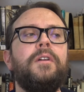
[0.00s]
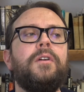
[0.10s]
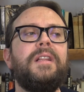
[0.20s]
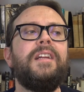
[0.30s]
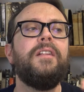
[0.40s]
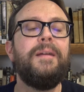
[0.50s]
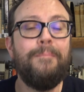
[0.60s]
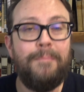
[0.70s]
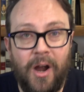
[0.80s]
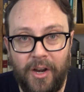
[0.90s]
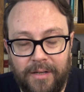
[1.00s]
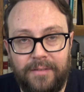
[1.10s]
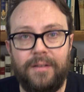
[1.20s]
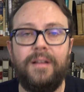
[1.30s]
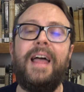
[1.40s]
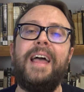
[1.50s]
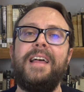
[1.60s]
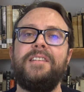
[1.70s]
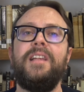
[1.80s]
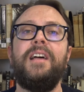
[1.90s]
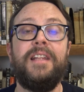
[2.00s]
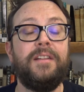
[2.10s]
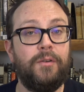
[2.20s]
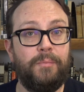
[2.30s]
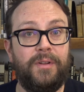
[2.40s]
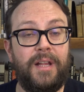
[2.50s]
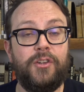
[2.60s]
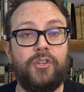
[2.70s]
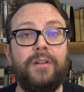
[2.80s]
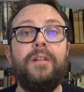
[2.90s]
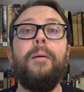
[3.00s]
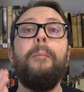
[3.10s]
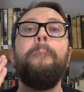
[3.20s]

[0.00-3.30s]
clearly marked as an interpretation,